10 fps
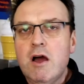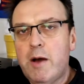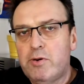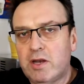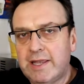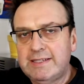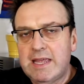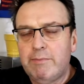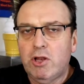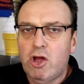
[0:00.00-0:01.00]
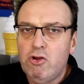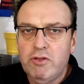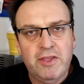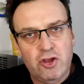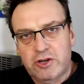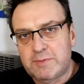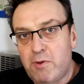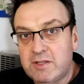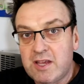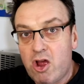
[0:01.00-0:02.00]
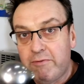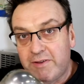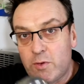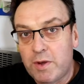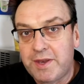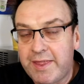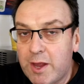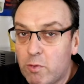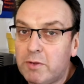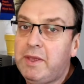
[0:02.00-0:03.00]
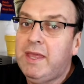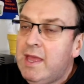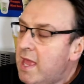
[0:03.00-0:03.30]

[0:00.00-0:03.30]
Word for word: I'll put a link down below. They're not a sponsor. Hopefully one day they will be.